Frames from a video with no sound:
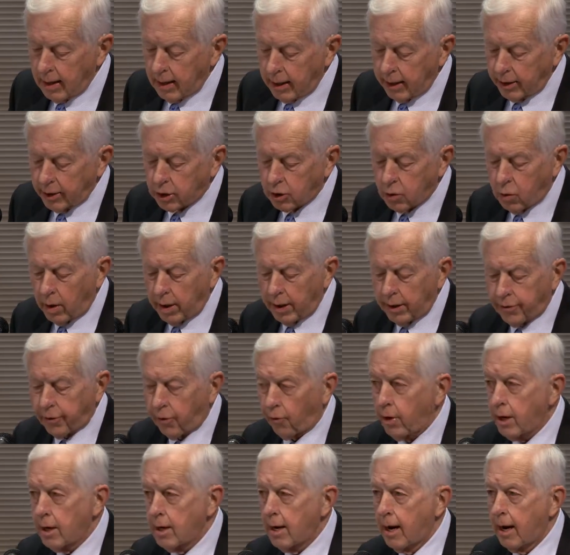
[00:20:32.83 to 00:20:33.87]
He's
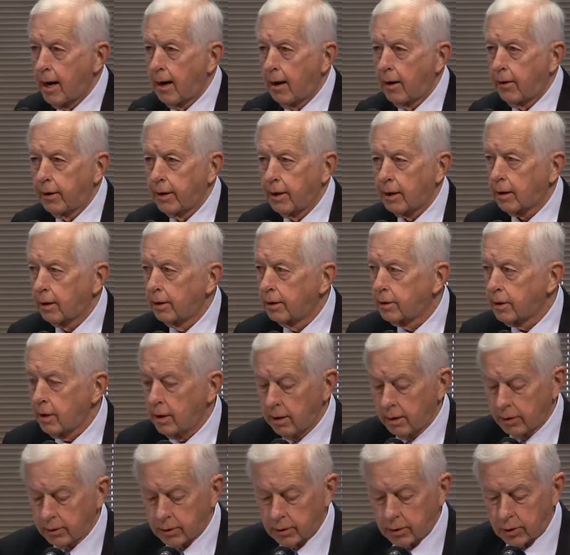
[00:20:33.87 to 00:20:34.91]
23 now, and he
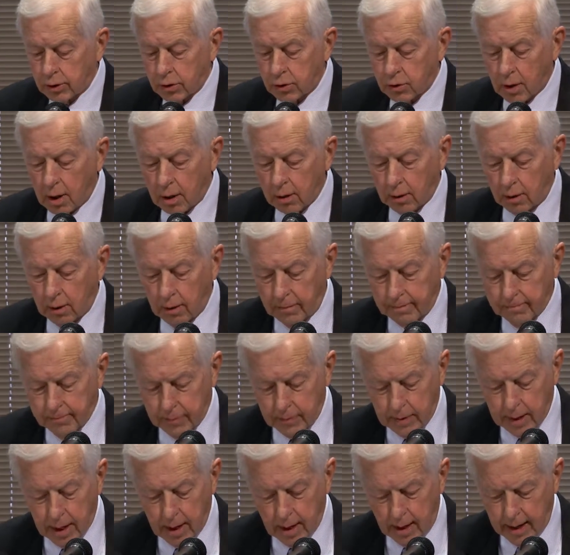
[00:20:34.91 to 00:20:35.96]
continues to struggle
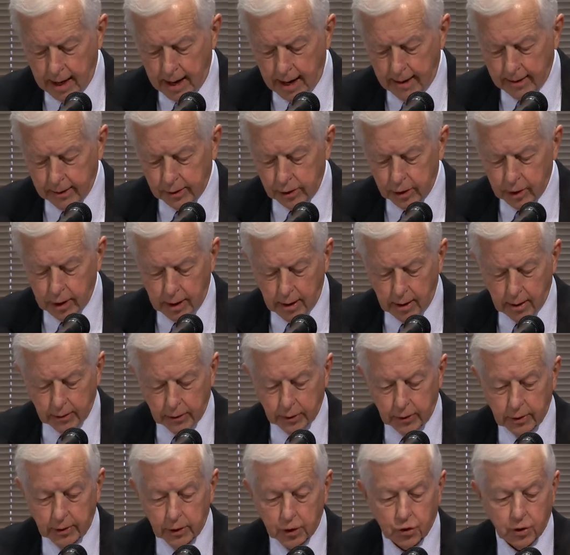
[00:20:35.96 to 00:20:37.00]
in and out of
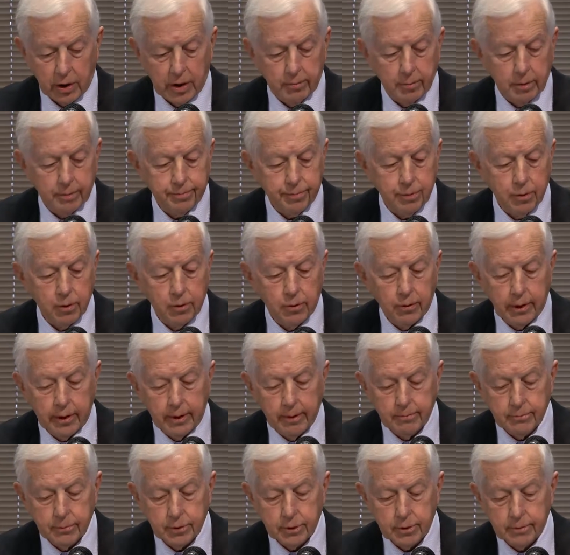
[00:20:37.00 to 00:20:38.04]
jails and treatment
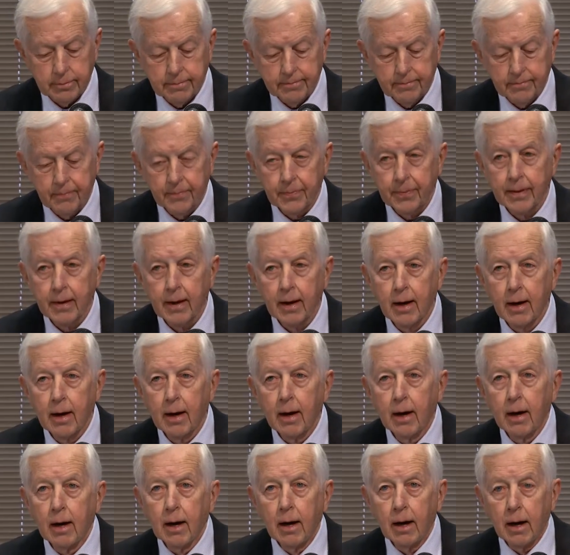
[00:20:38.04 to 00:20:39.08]
programs.
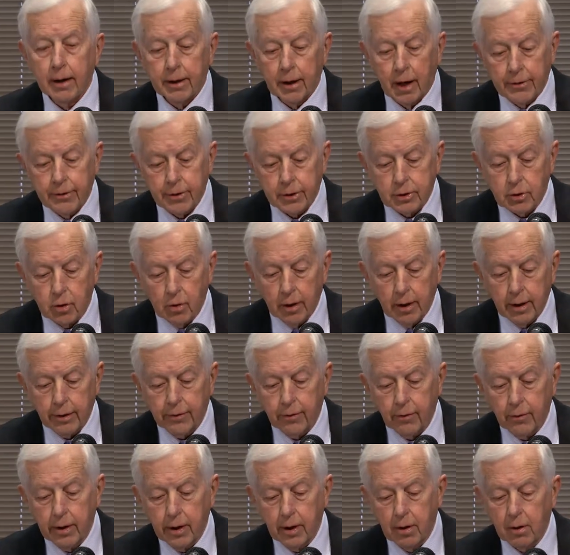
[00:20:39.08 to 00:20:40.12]
Another
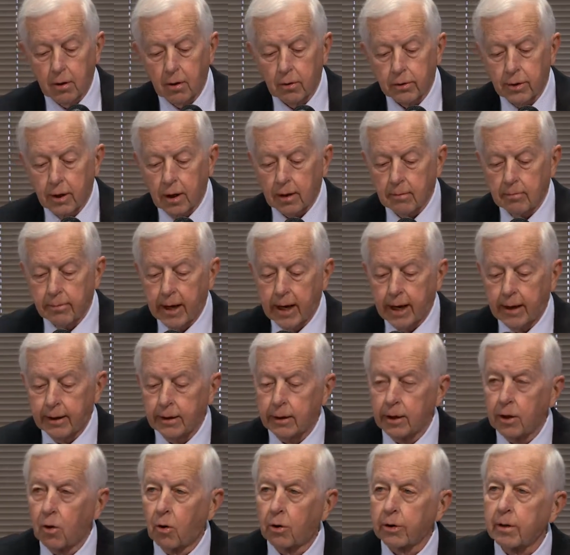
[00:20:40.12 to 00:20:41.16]
23-year-old young man in the
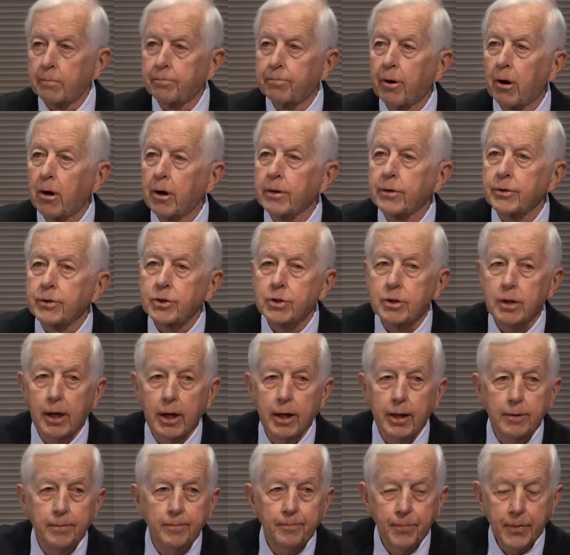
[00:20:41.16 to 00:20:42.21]
northern part of the
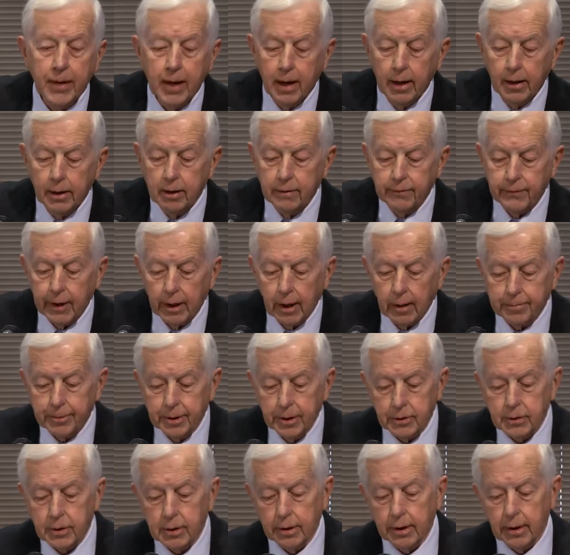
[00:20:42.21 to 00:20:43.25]
state developed
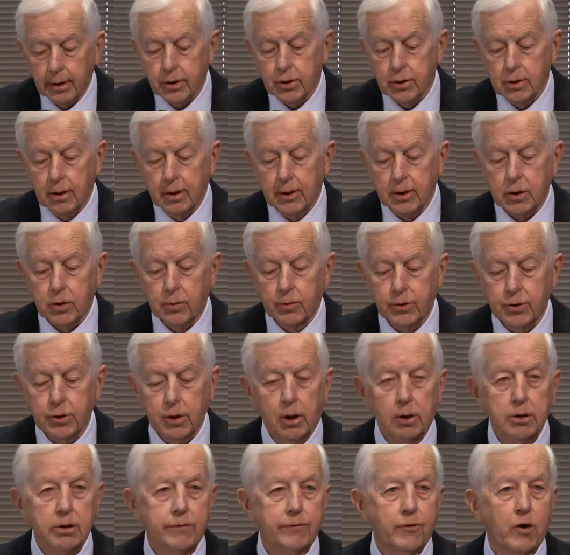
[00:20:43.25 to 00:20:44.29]
his addiction as a
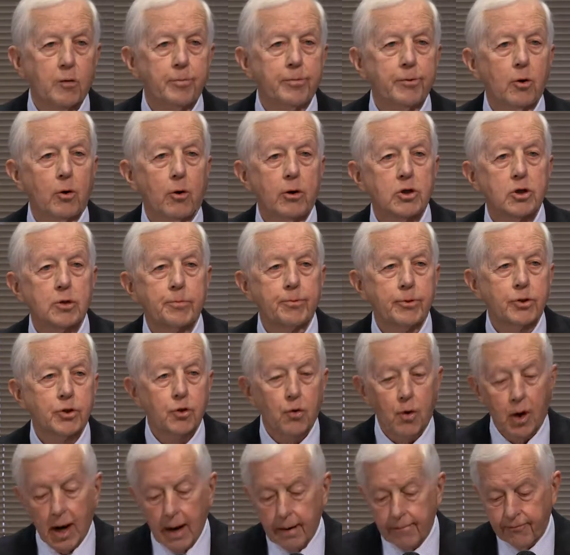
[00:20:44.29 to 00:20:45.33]
result of opioids
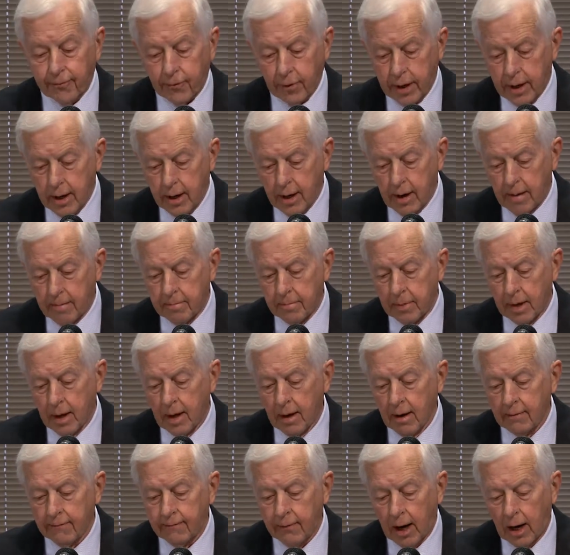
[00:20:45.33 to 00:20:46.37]
prescribed for him
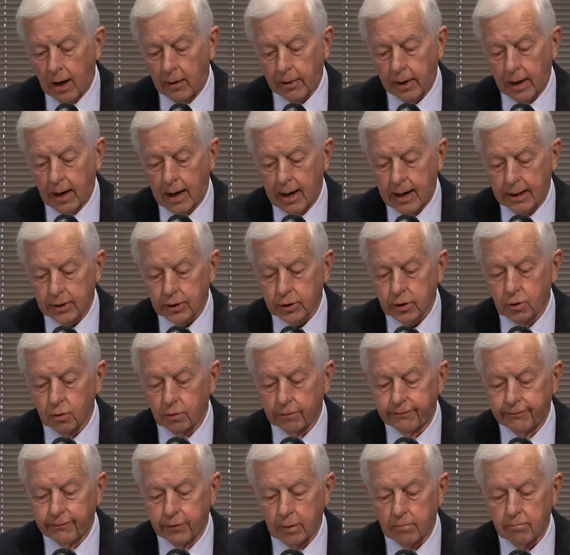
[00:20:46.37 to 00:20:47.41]
following a high school
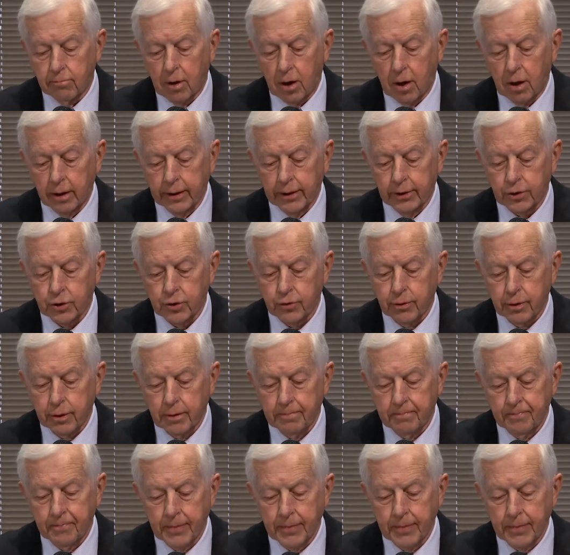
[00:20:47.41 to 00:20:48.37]
football injury.